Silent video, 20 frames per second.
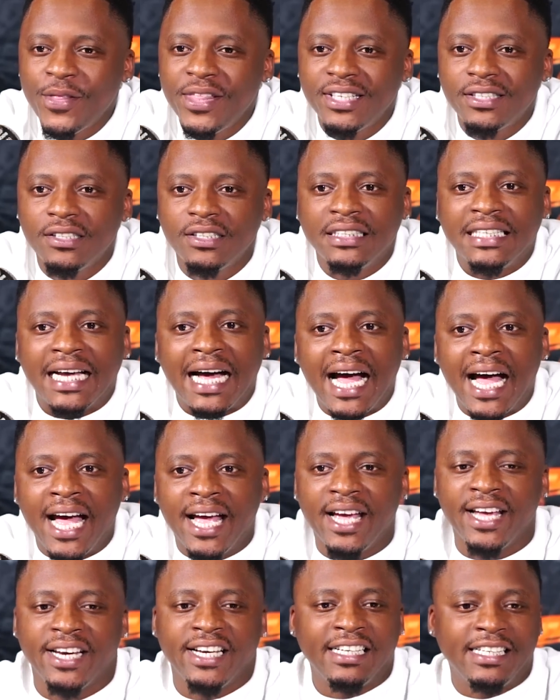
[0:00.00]
there to die,
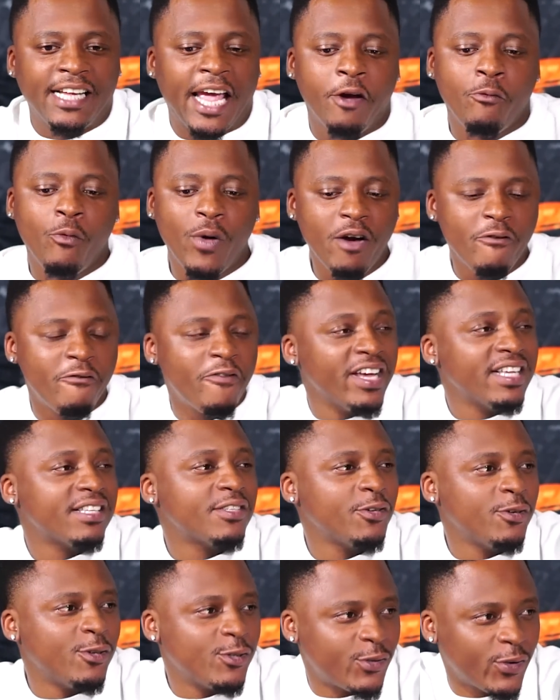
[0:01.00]
and we're
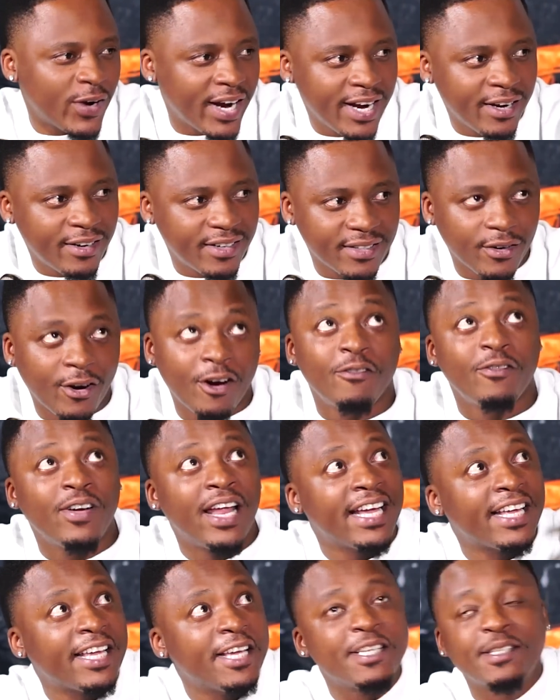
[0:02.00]
vessels, right? Of
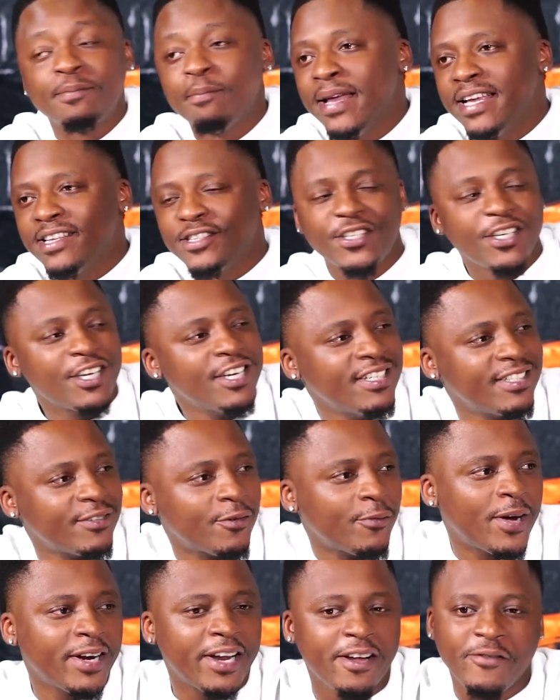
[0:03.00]
like His message
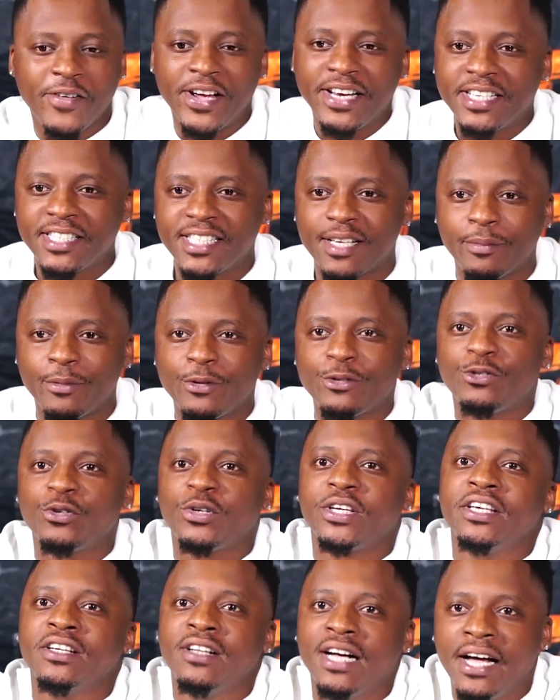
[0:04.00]
or whatever, and it's supposed to
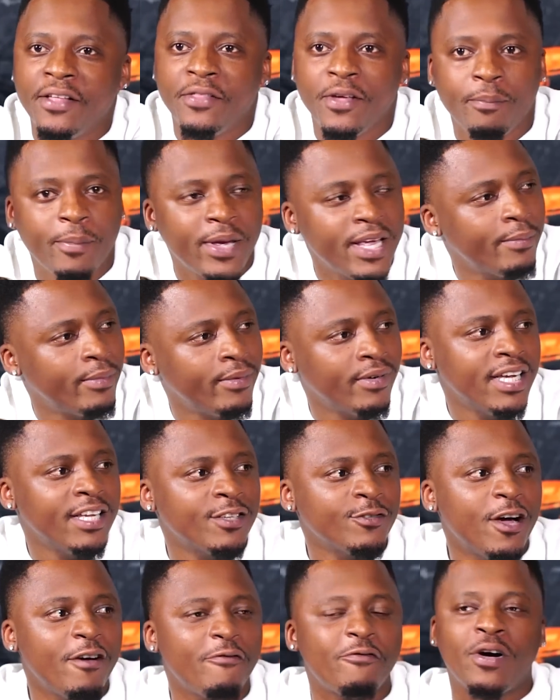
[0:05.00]
heal other people.
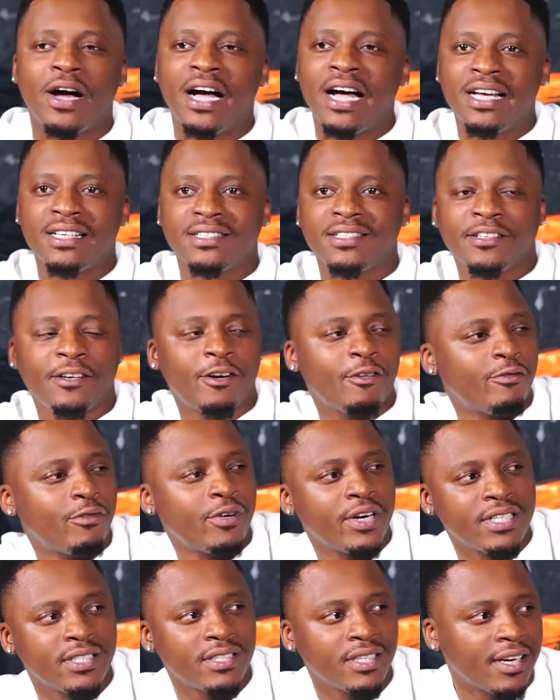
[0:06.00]
It's not for us and our
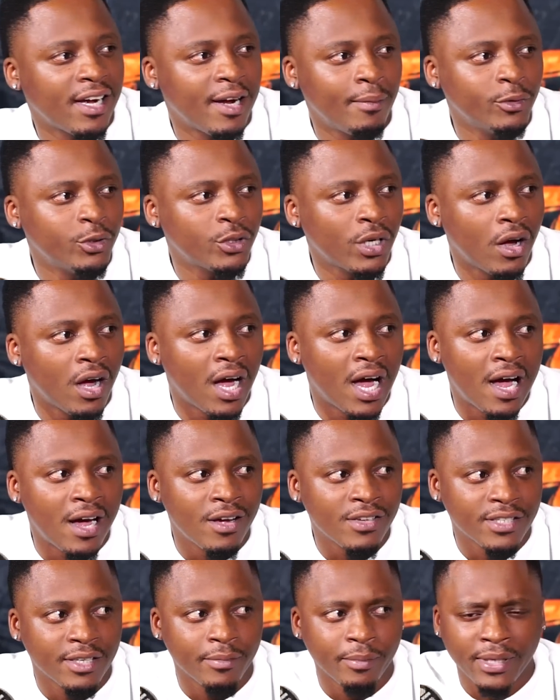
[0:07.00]
friends that come to our
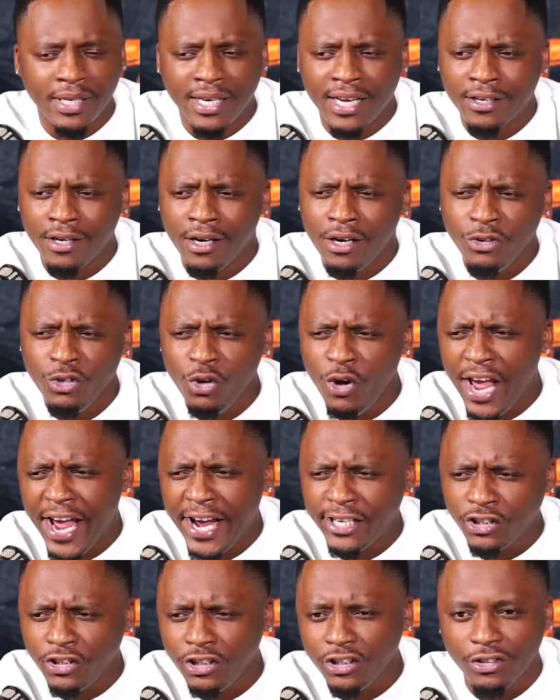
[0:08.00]
house and be like, "Oh, you're
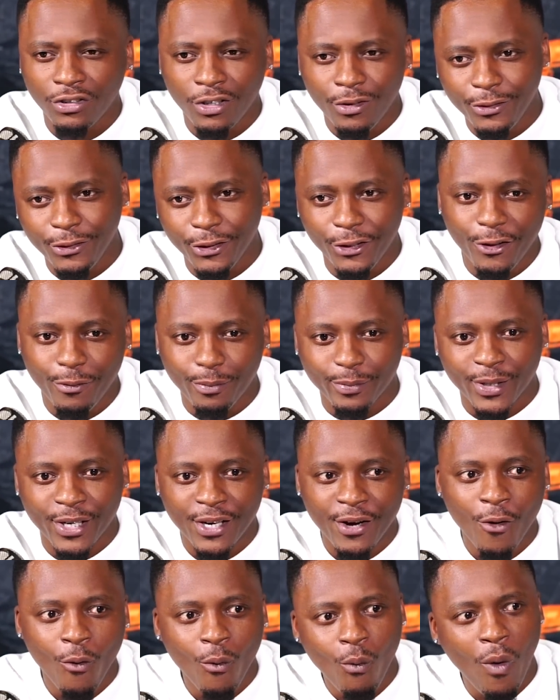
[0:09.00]
actually so dope!
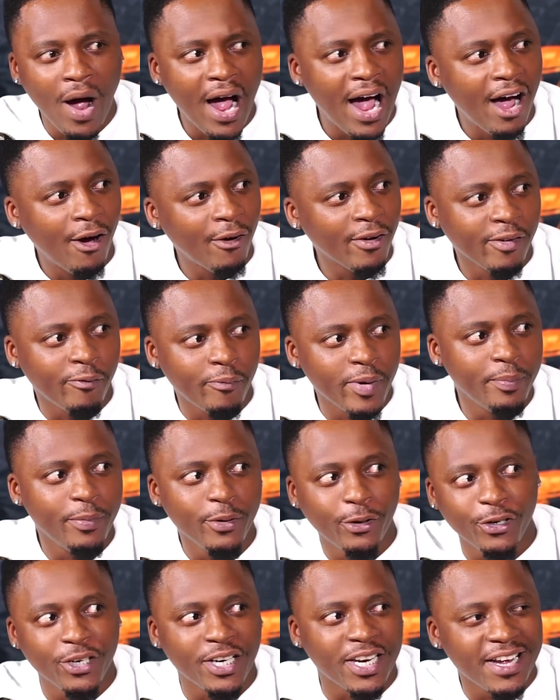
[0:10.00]
Wow!" If people
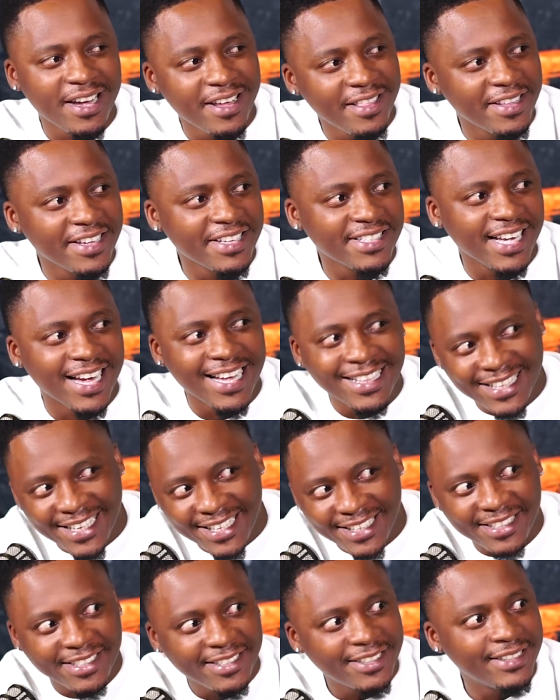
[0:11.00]
could hear this, and
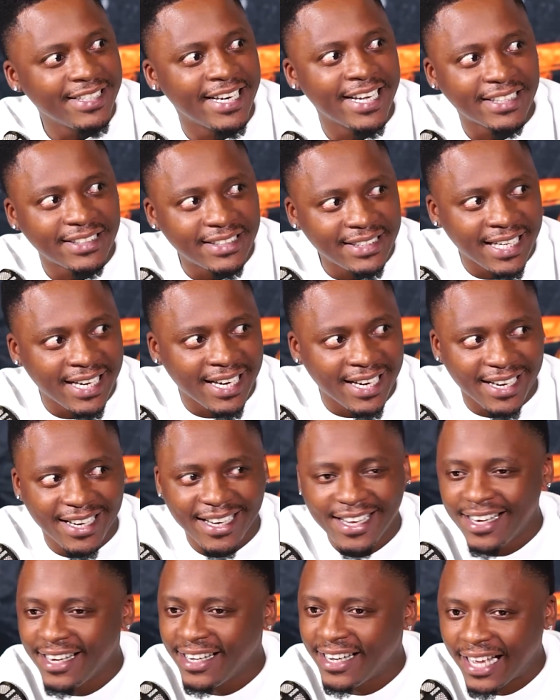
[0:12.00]
then next year
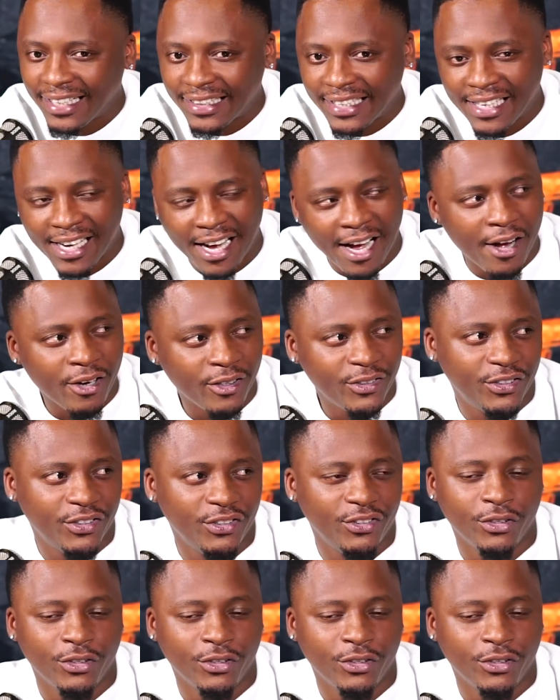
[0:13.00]
nothing out,